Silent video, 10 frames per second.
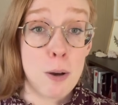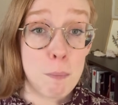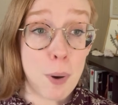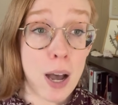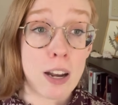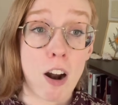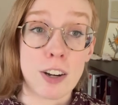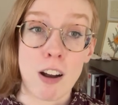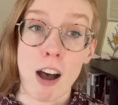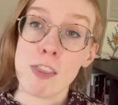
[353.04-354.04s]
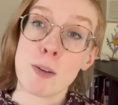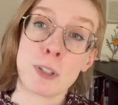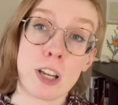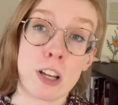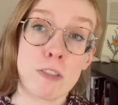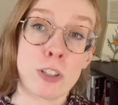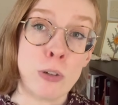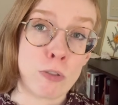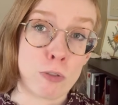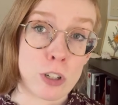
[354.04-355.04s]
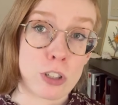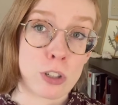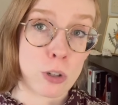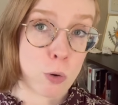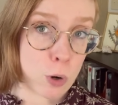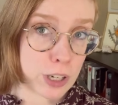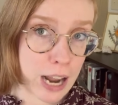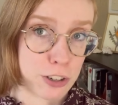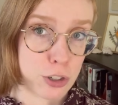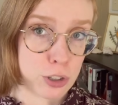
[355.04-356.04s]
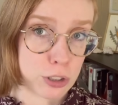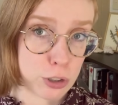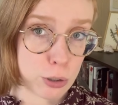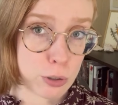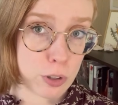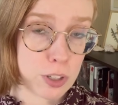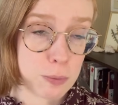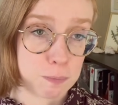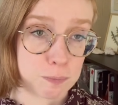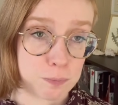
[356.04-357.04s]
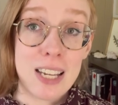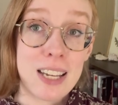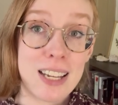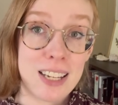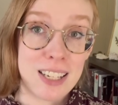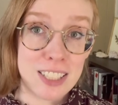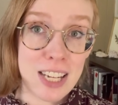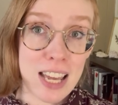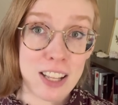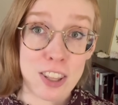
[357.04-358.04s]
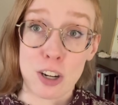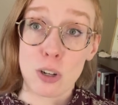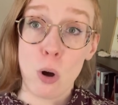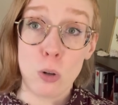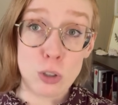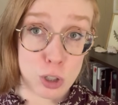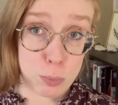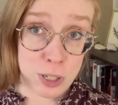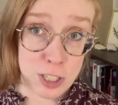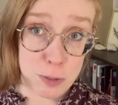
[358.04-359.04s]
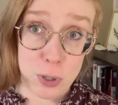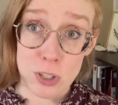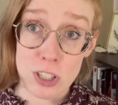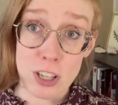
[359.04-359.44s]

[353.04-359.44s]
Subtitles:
but are not themselves universal or natural truths. Instead, they're cultural principles,